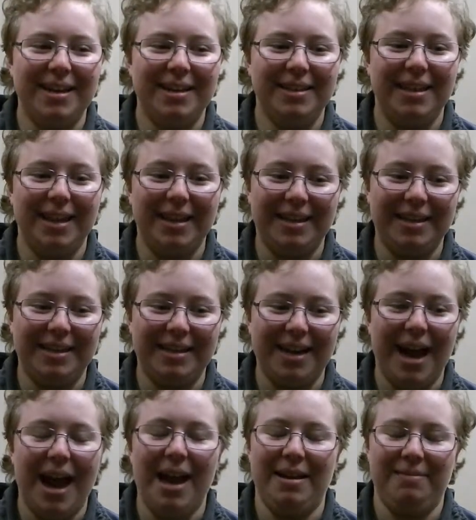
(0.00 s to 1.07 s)
Like,
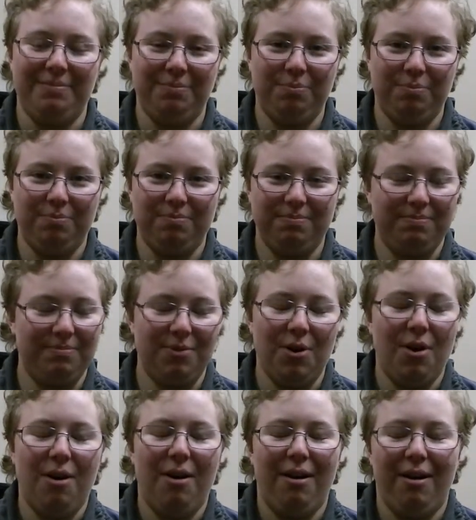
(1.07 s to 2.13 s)

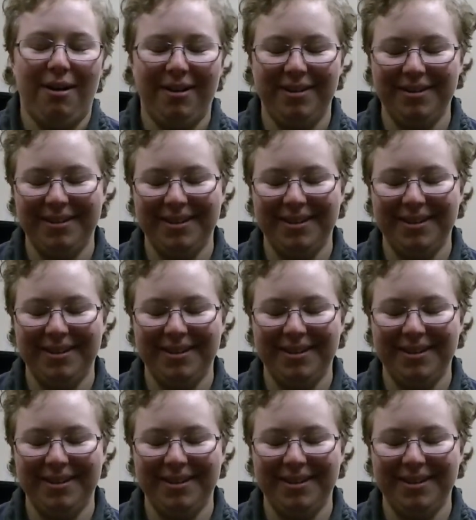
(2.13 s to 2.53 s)
that